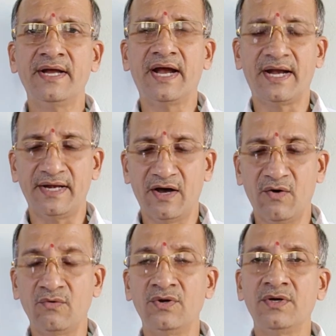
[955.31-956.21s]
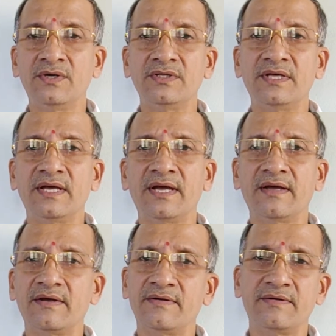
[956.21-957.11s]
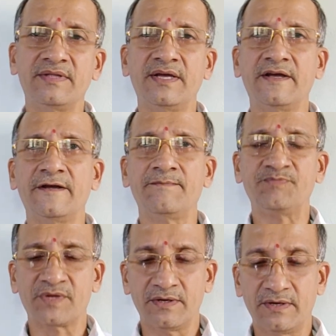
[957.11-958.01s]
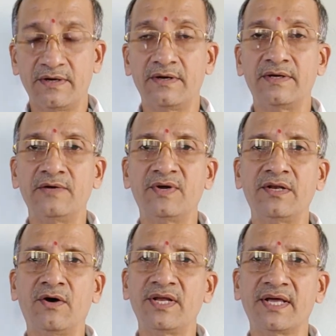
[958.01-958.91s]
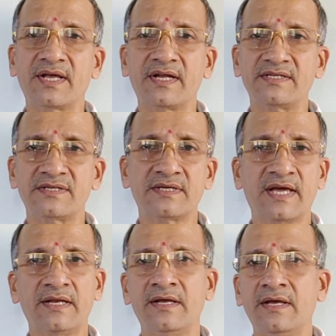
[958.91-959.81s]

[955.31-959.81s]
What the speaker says: and now even non-agriculturists can